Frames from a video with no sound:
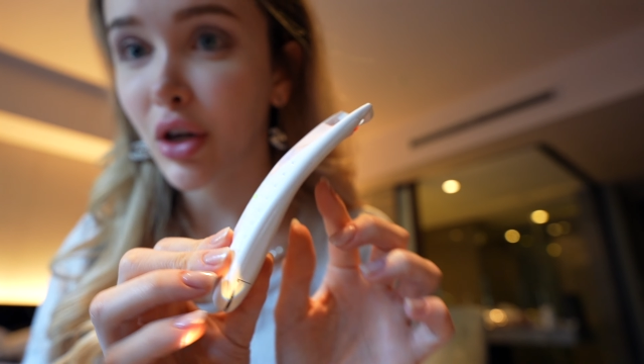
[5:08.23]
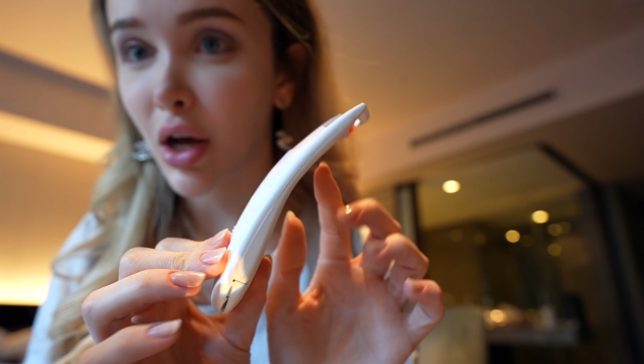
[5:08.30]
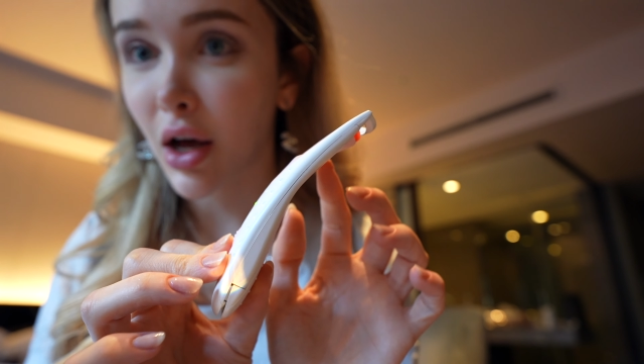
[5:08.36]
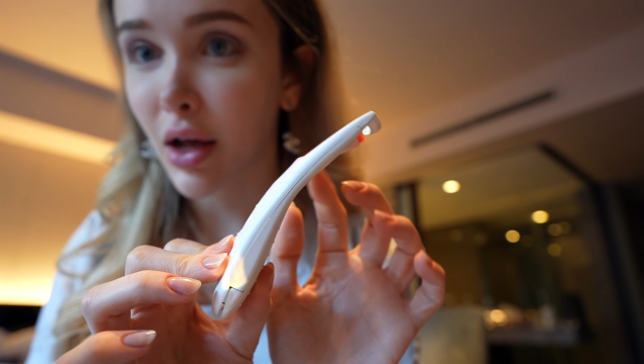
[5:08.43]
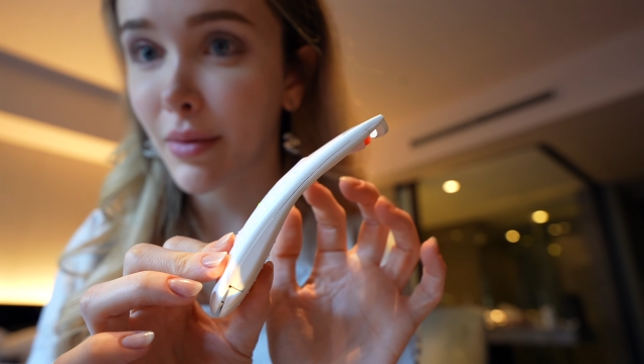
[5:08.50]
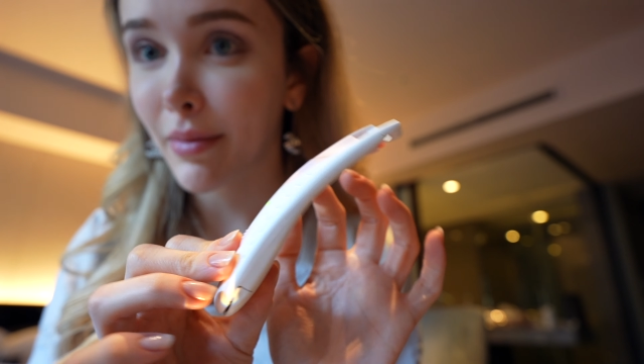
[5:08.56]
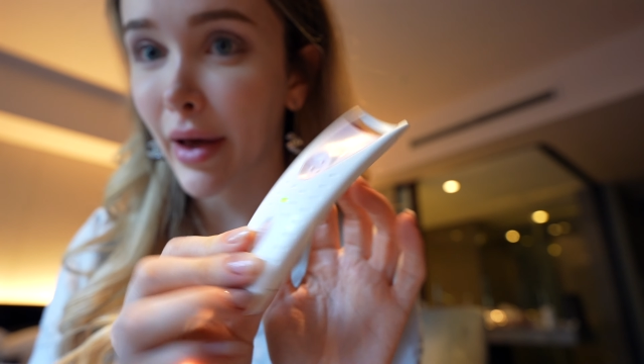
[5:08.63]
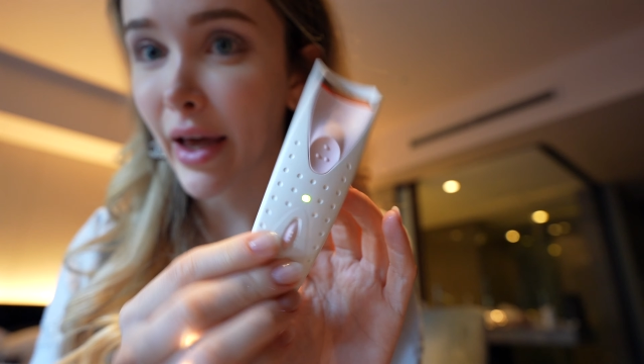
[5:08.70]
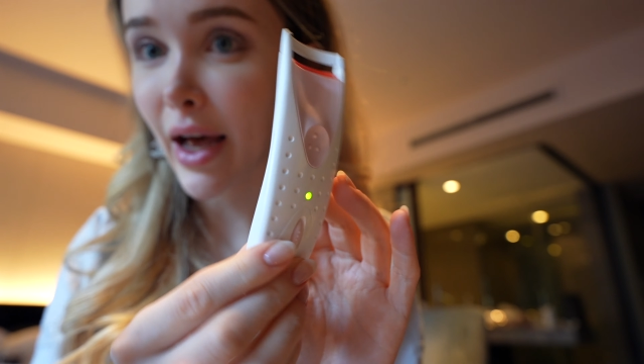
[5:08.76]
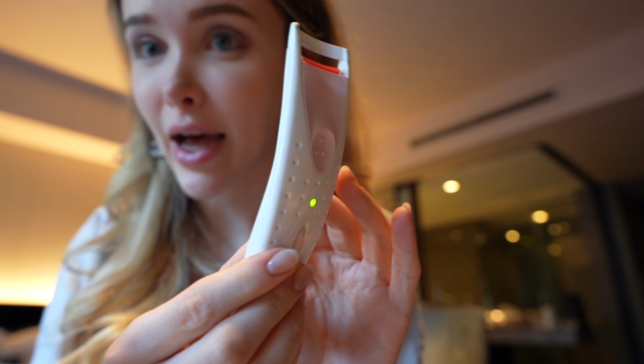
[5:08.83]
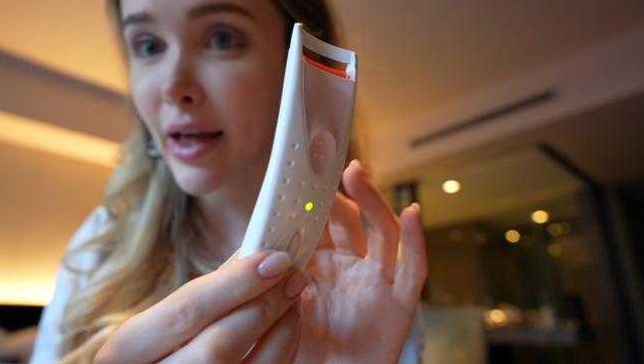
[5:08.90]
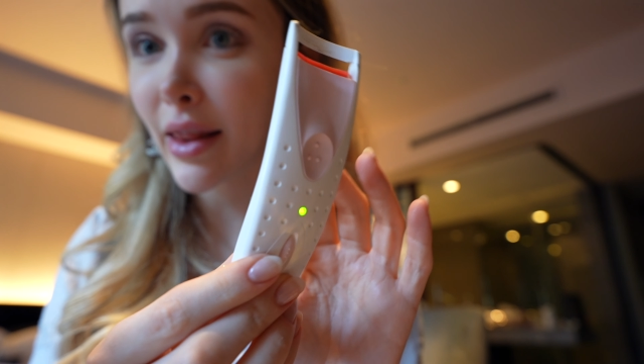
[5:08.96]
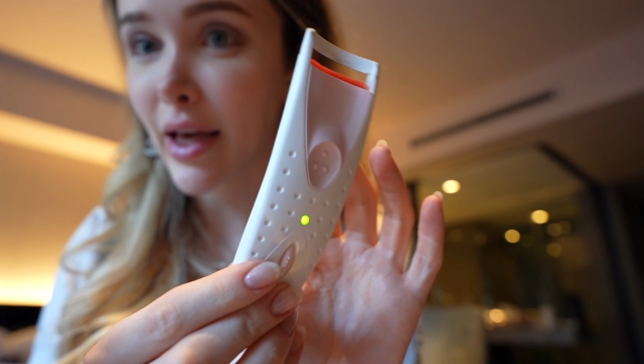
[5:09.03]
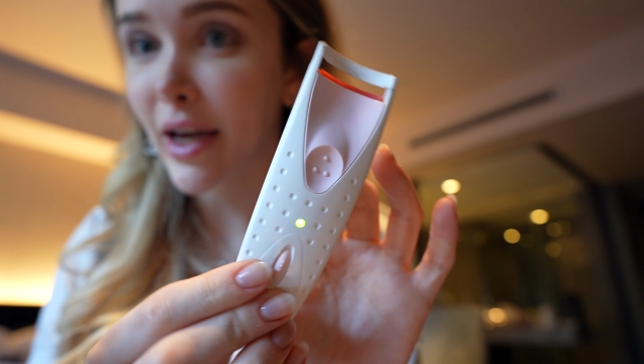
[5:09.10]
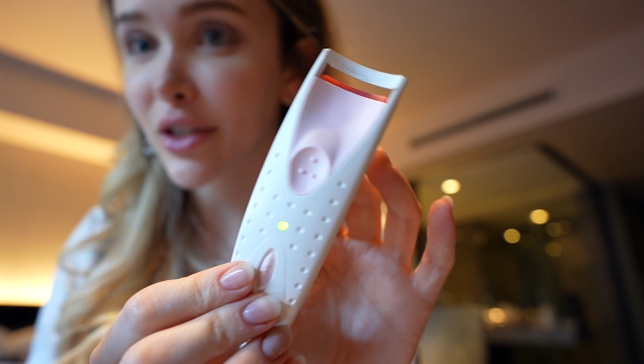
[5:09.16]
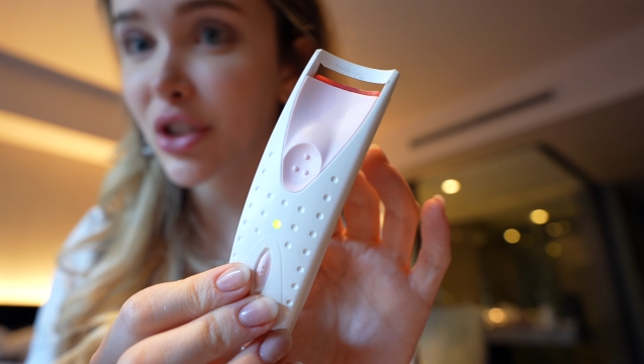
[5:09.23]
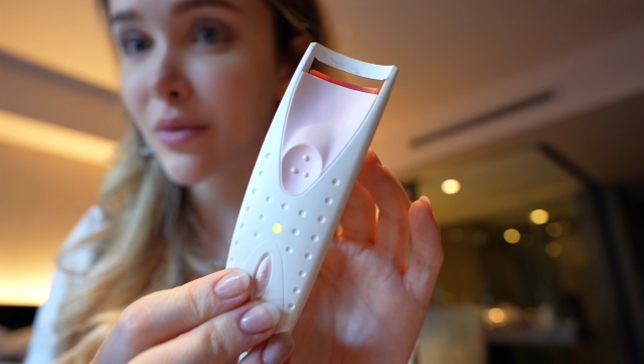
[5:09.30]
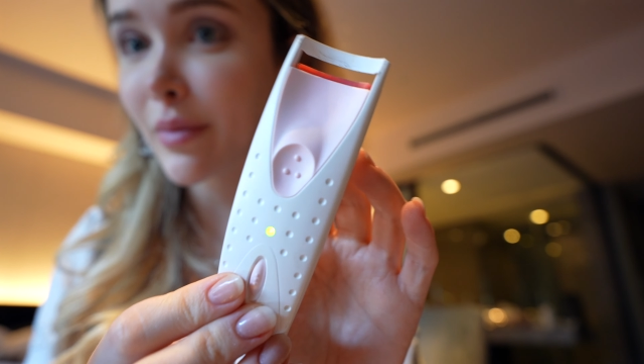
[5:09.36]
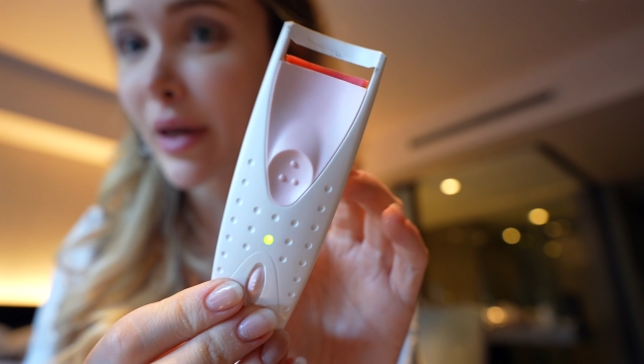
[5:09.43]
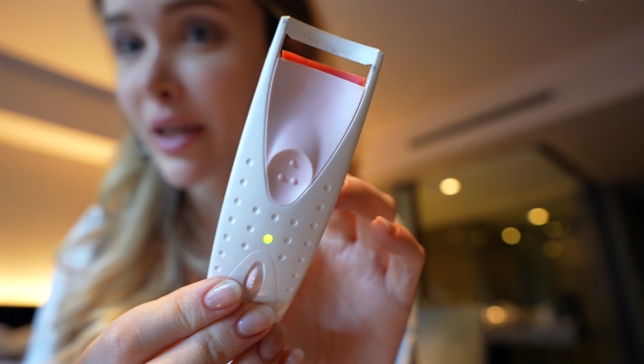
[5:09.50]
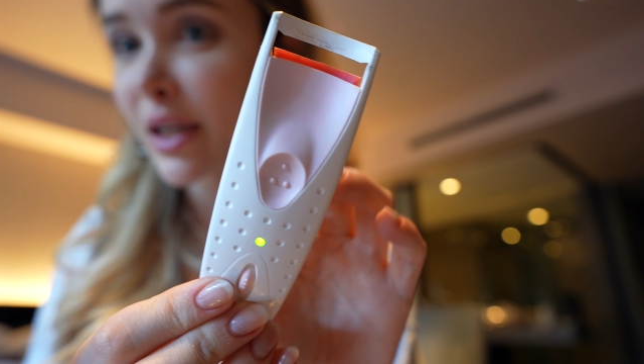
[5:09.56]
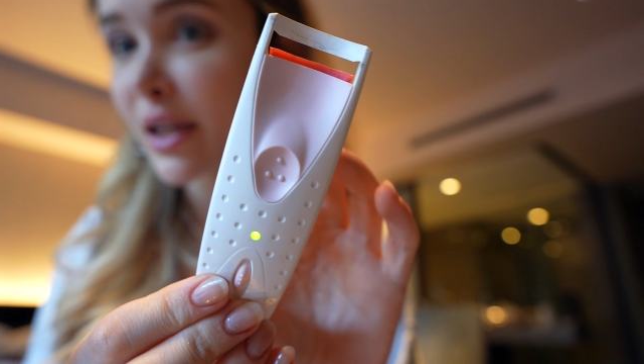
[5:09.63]
on
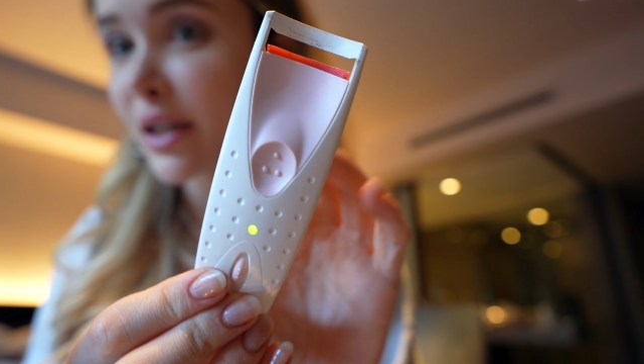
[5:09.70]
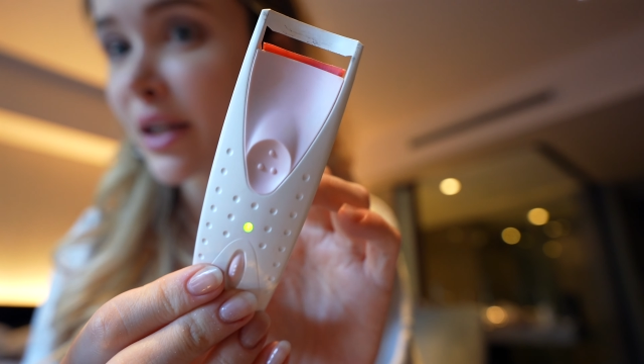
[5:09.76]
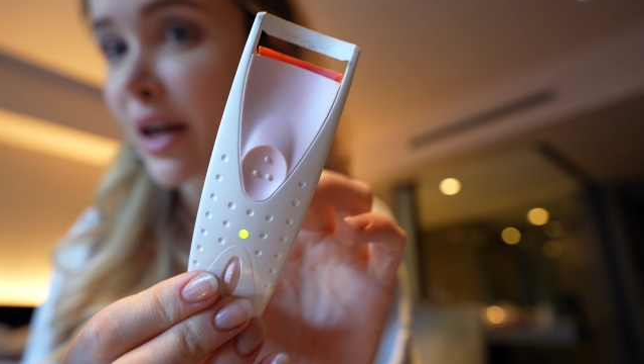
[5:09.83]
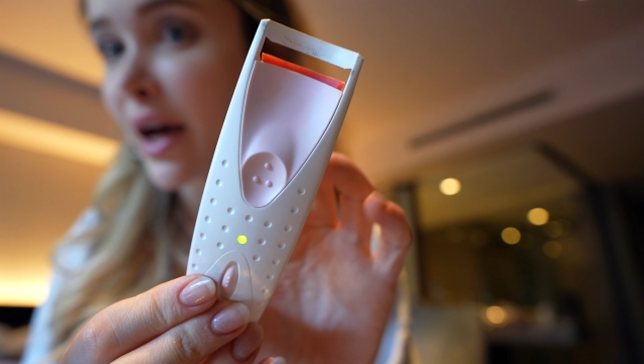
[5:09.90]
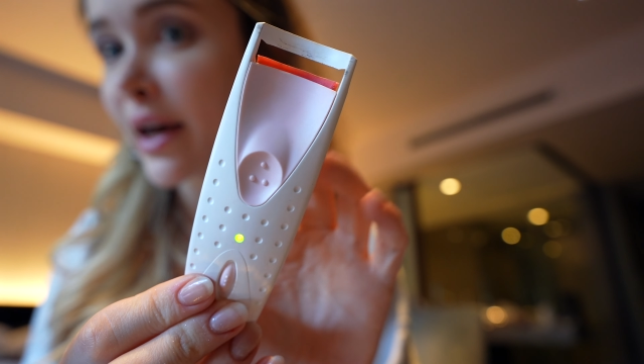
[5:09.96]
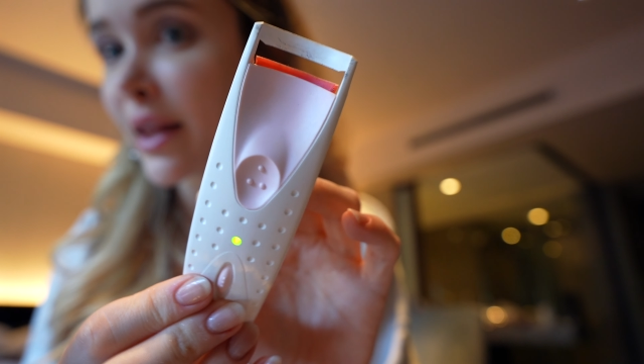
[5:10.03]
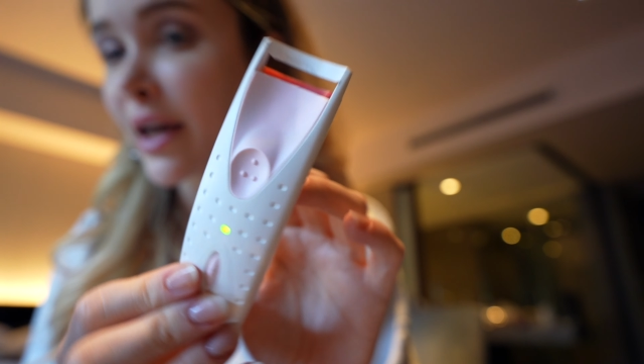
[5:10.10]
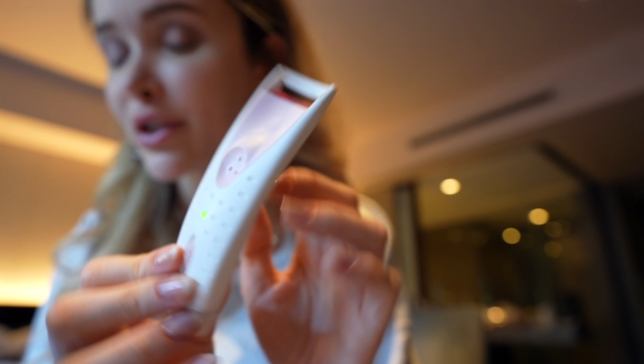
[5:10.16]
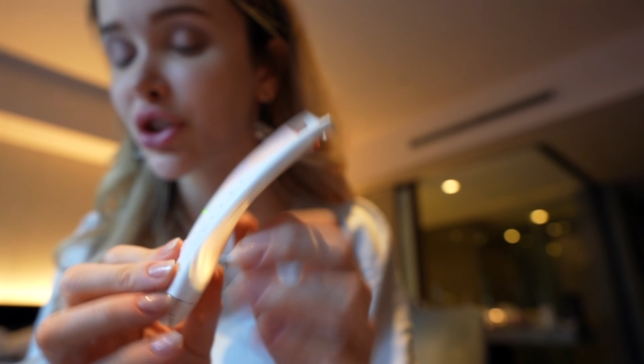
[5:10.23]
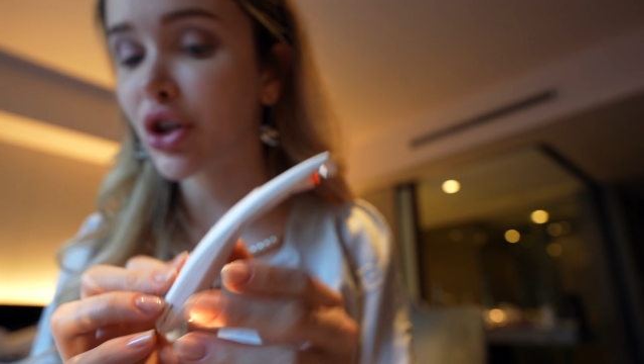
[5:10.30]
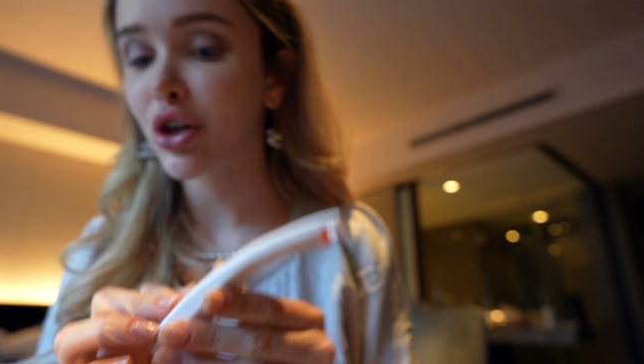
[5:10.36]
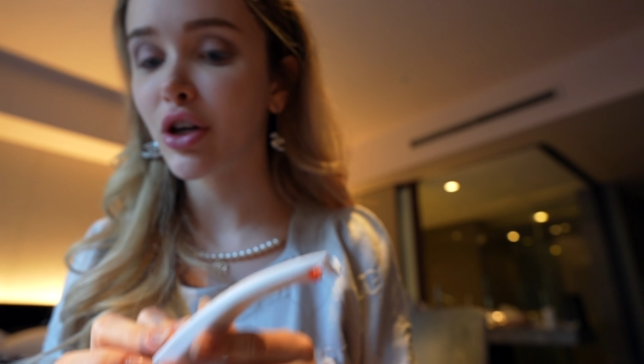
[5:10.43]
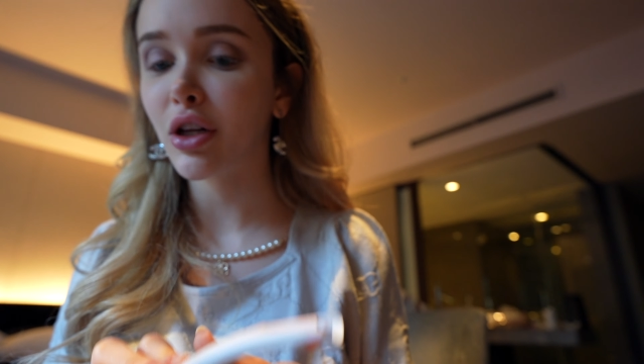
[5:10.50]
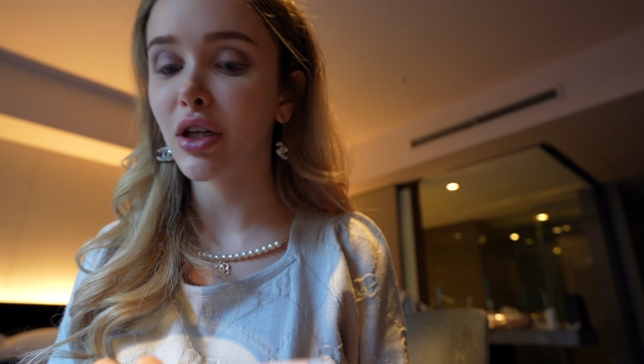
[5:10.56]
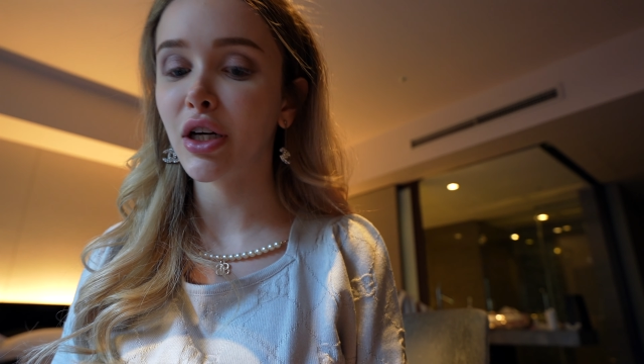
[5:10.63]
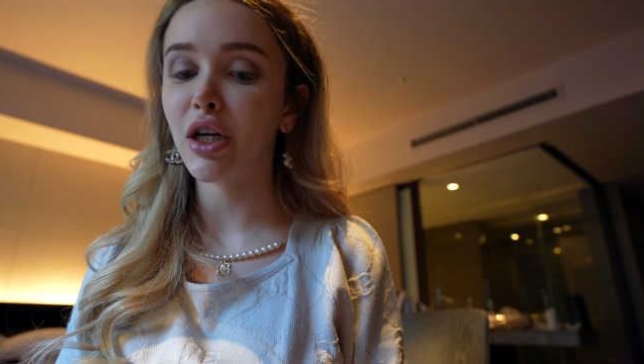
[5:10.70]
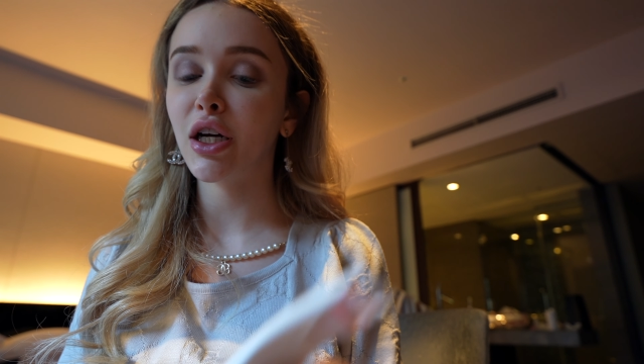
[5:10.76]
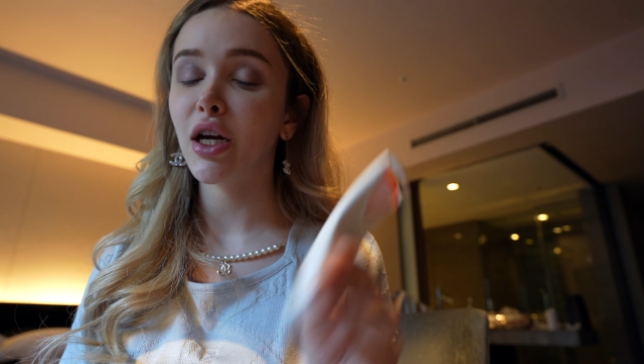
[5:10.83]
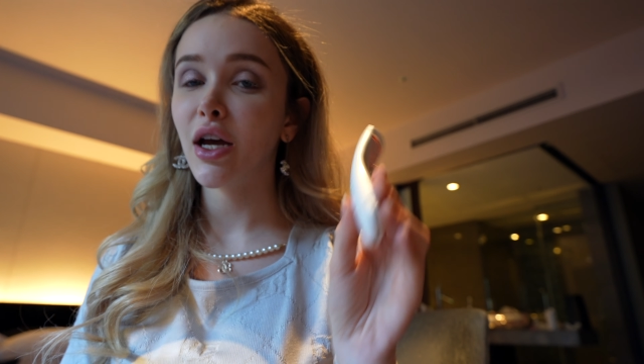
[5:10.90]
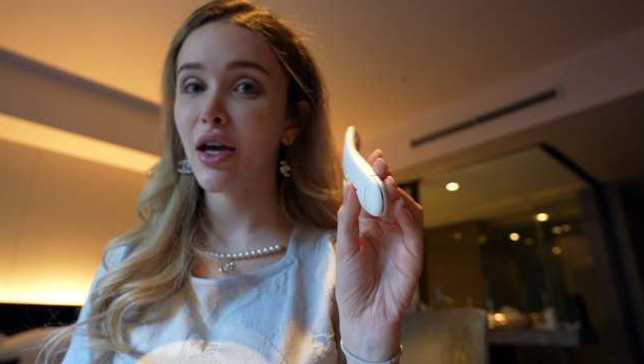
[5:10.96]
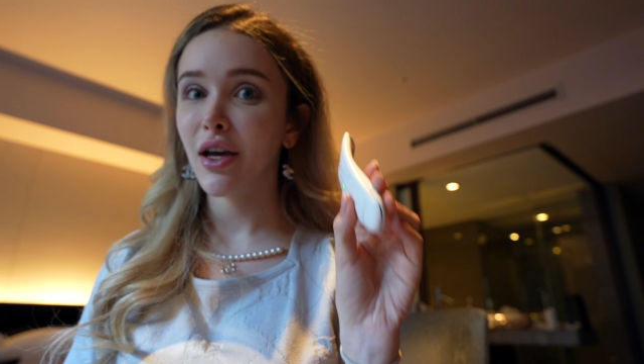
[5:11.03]
my heated eyelash curler.